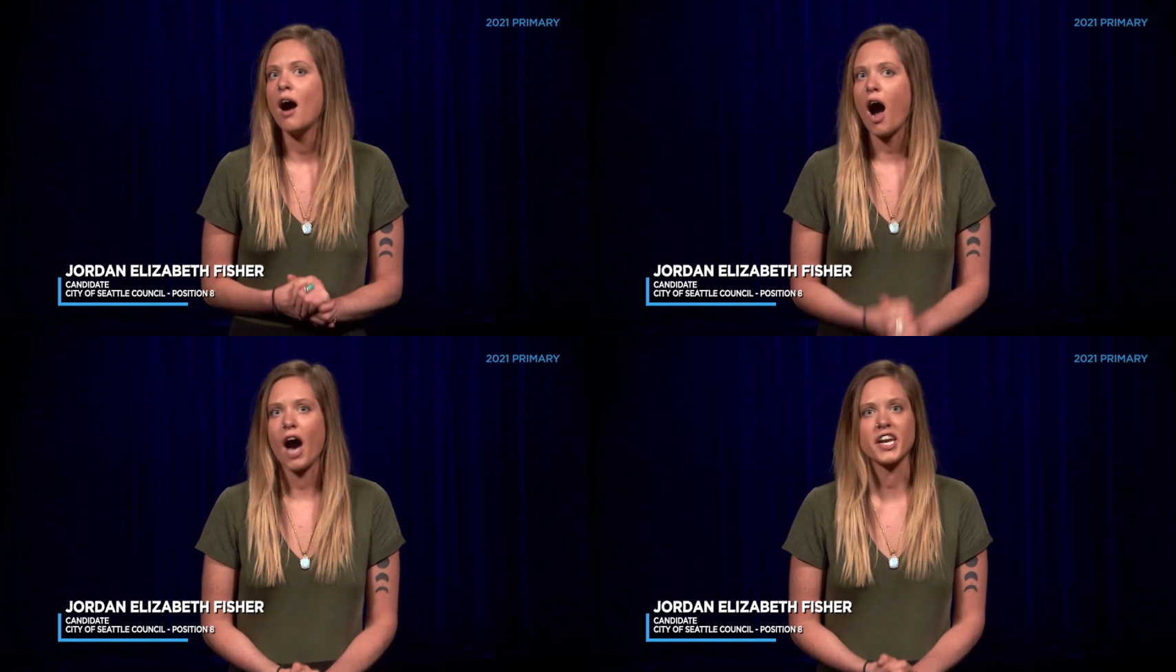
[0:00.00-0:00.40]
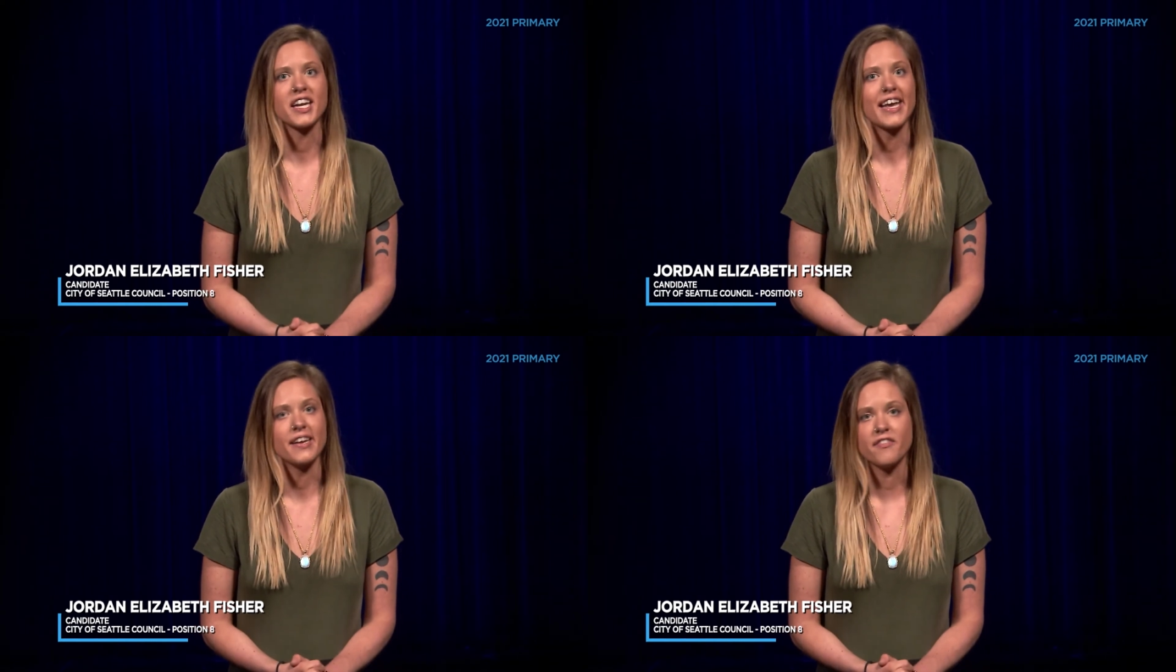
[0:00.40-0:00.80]
audit
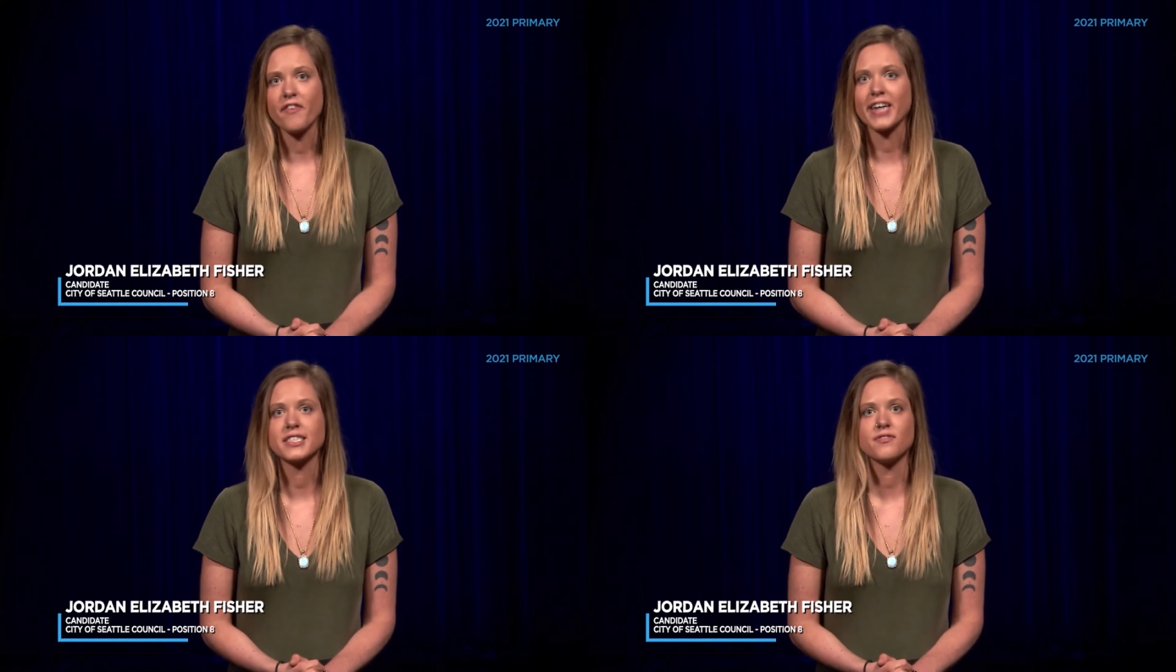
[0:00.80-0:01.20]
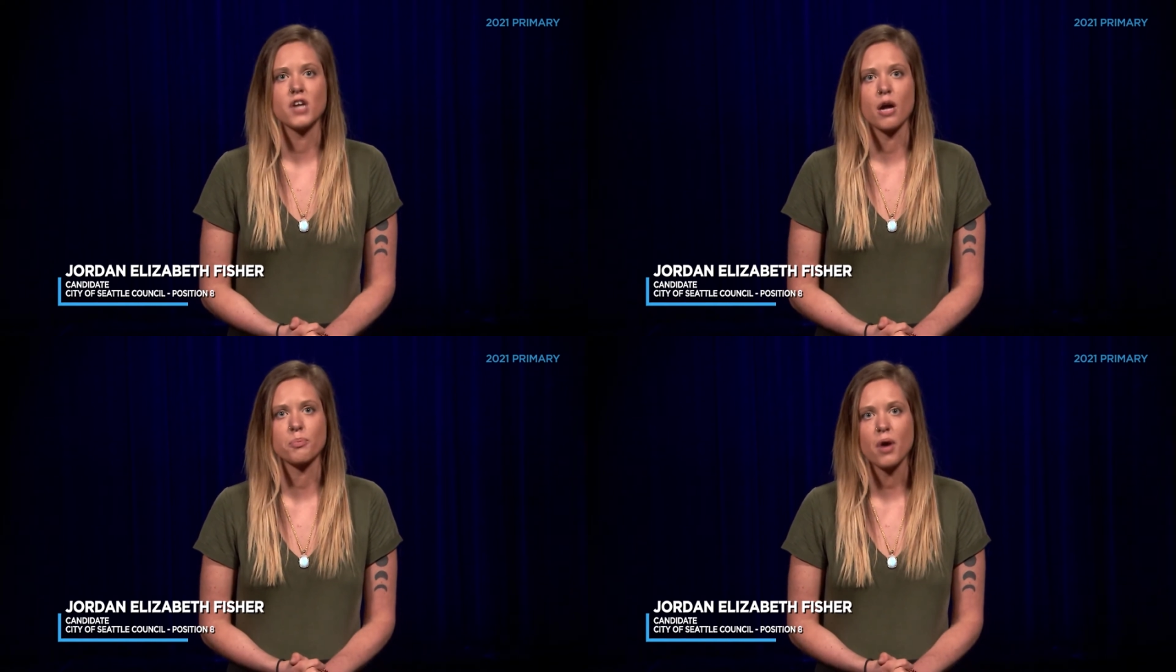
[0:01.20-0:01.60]
ineffective
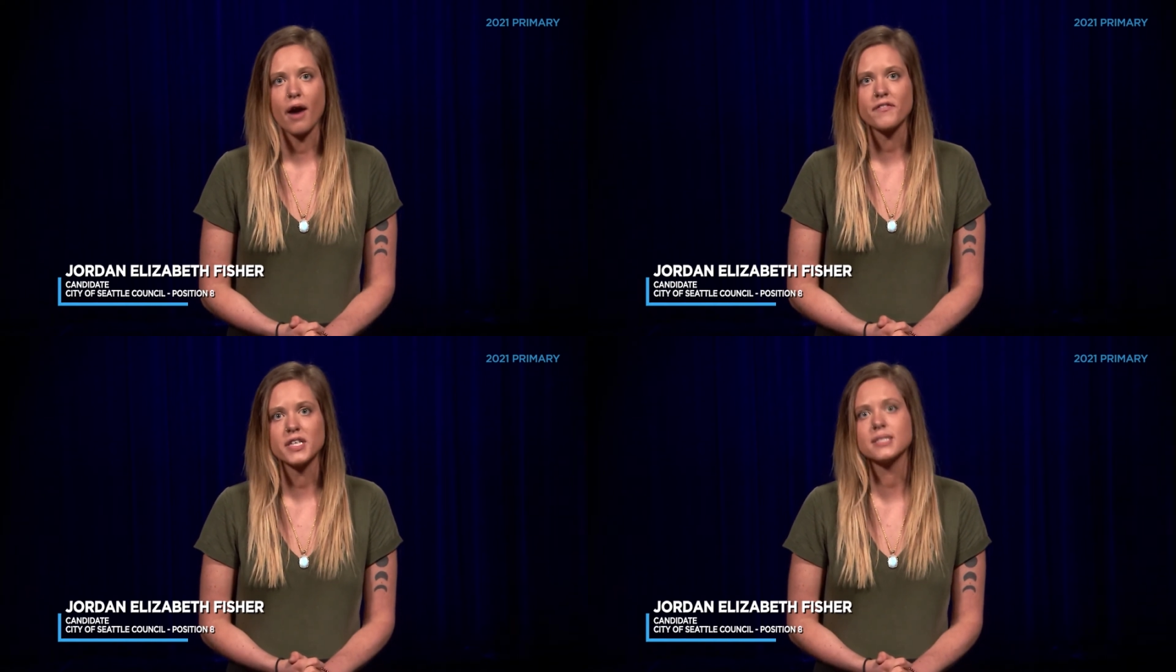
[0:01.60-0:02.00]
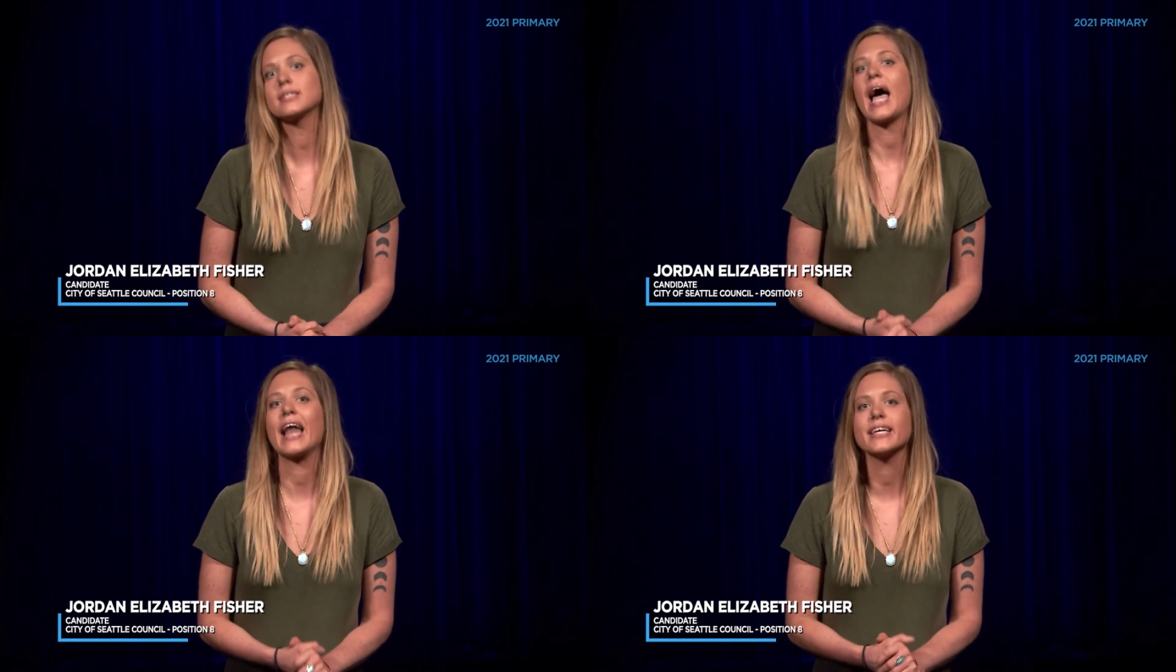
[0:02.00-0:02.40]
nonprofits,
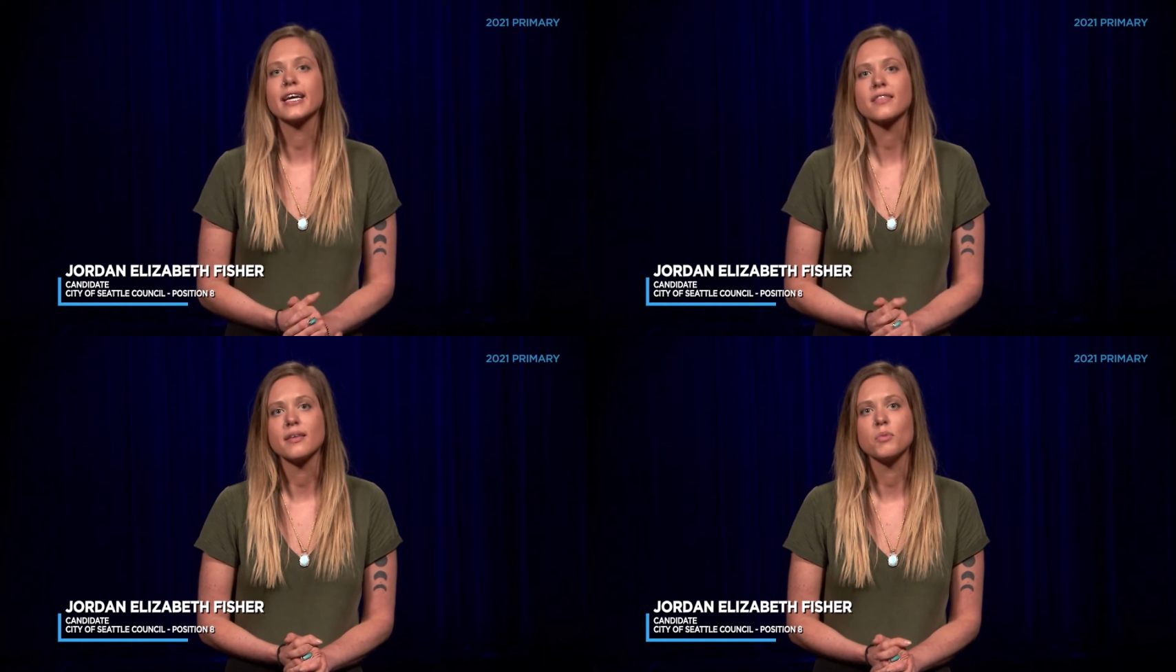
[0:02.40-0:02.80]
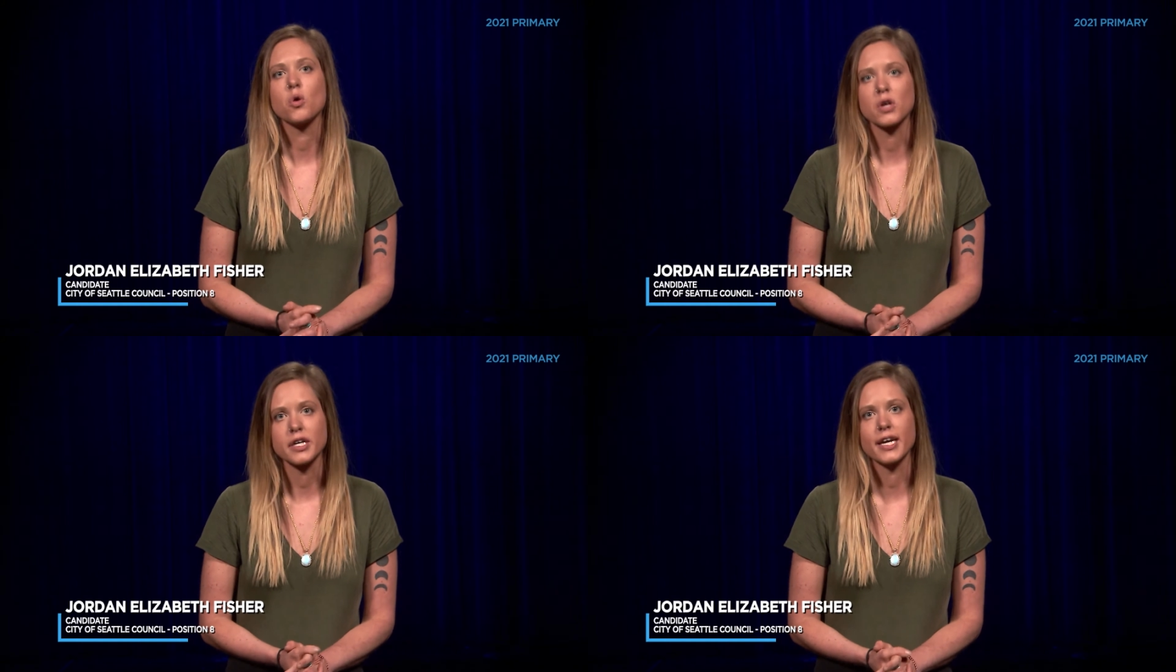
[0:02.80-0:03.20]
and get them
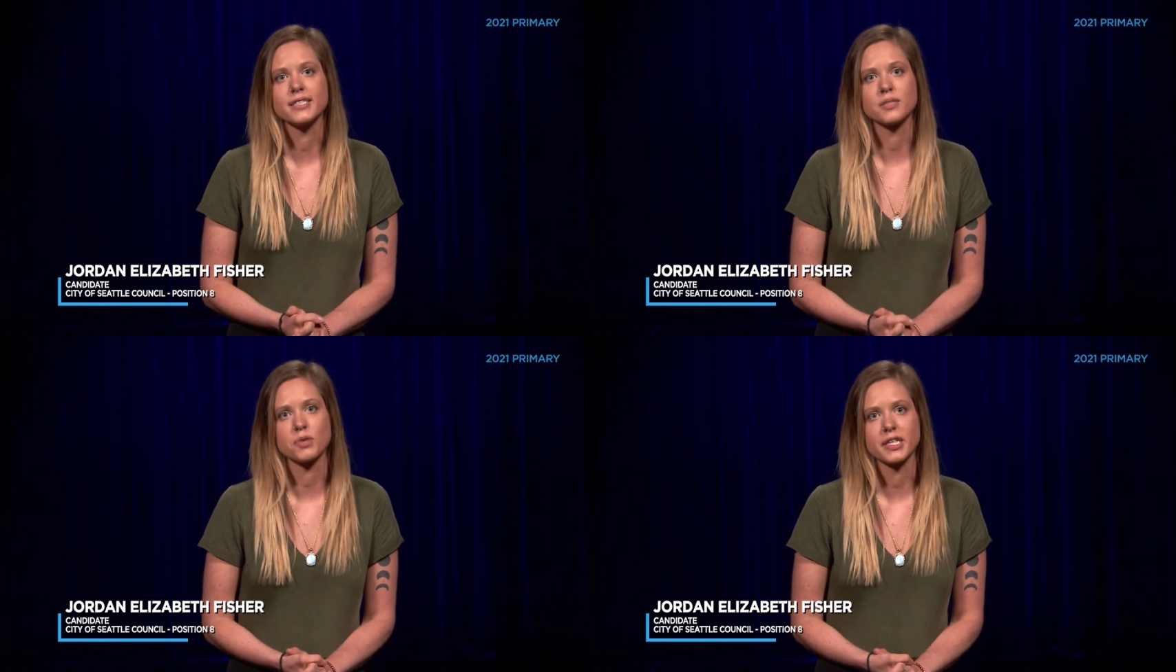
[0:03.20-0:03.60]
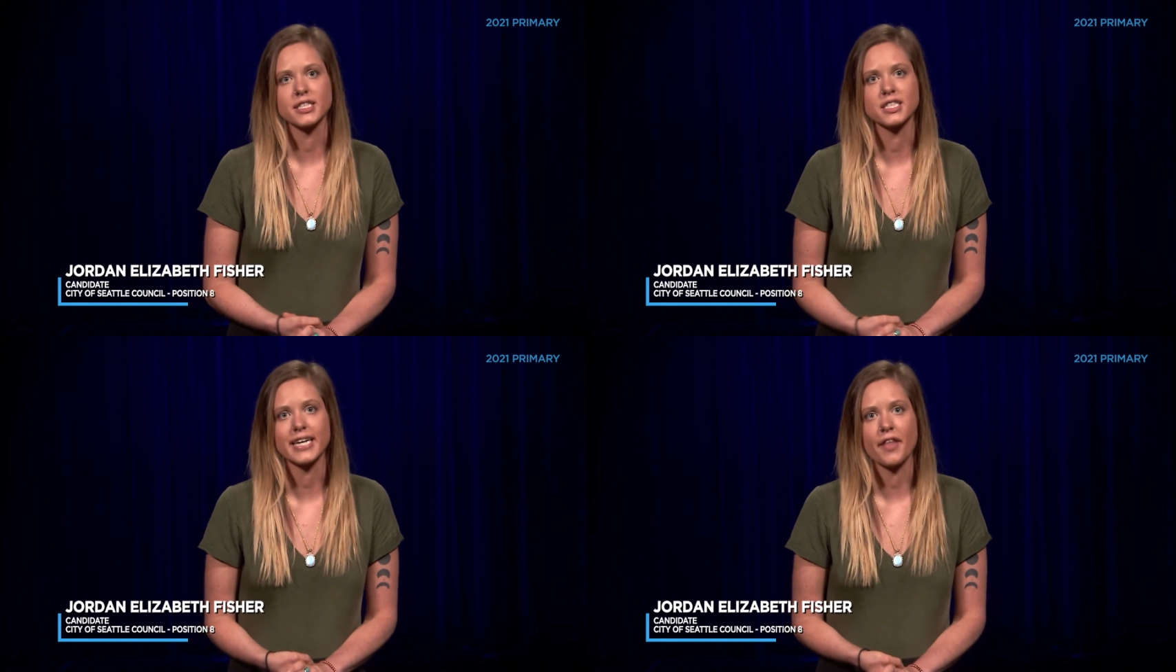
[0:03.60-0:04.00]
organized
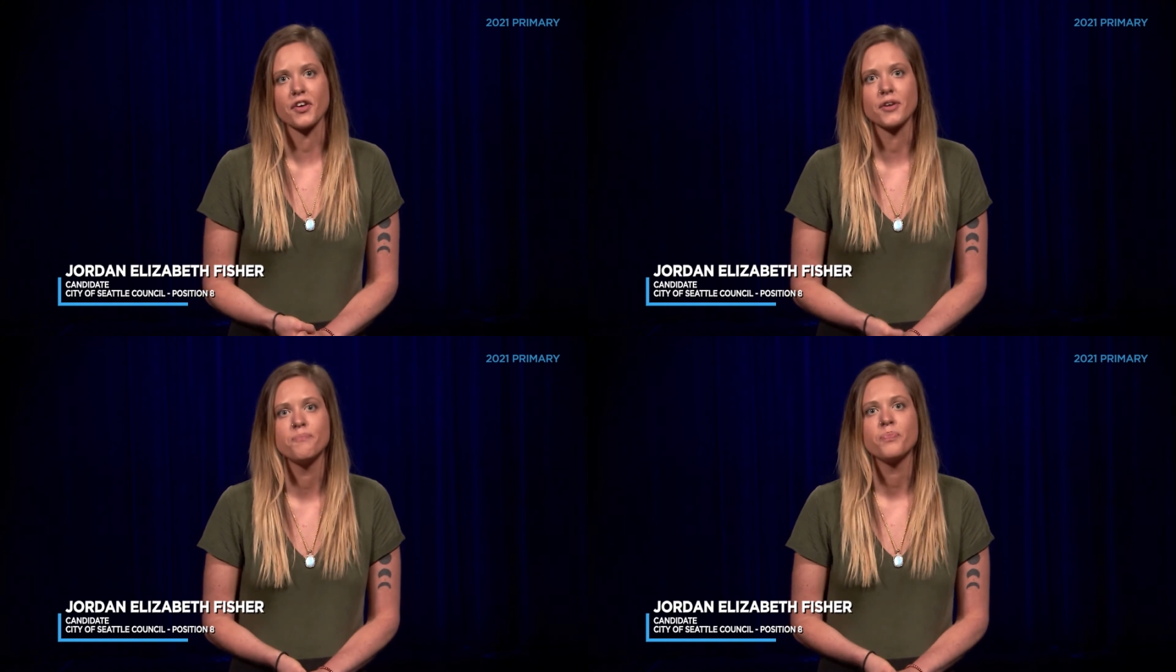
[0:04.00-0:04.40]
working together.